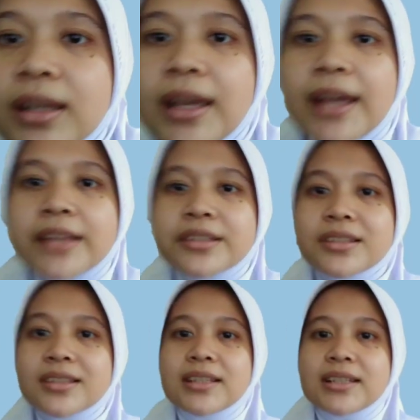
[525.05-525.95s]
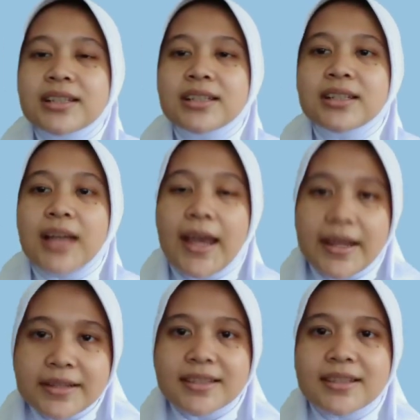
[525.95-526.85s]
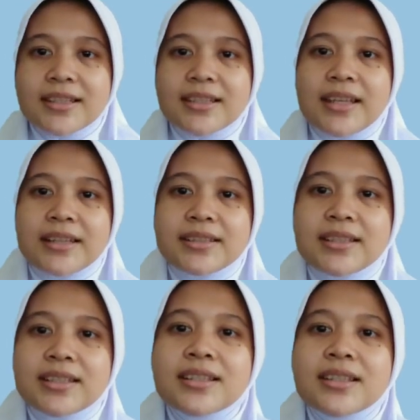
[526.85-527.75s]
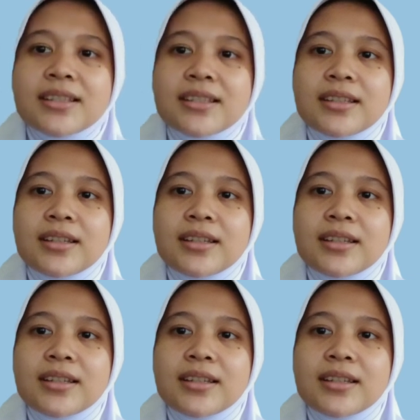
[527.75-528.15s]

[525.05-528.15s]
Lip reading: Hence the sentence,